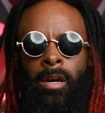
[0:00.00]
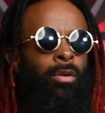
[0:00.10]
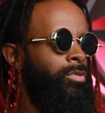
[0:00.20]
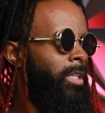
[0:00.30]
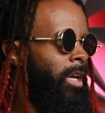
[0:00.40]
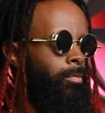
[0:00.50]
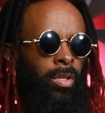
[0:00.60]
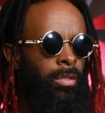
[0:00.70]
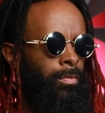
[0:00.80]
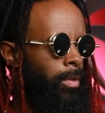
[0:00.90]
oh snap,
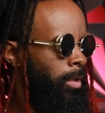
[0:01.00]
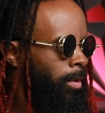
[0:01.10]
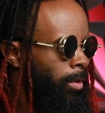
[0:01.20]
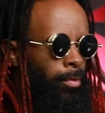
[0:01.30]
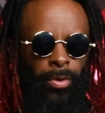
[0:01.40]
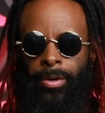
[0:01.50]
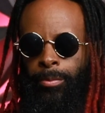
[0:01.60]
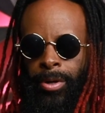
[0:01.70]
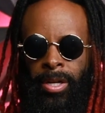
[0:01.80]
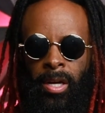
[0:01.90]

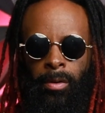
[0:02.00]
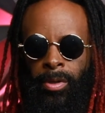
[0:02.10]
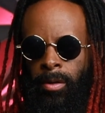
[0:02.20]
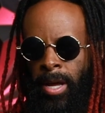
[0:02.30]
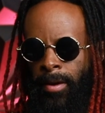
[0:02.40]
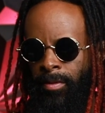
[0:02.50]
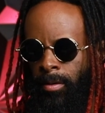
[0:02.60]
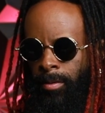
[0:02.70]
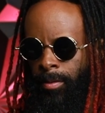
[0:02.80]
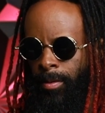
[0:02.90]
we're done. We don't have
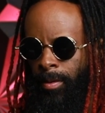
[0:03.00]
any.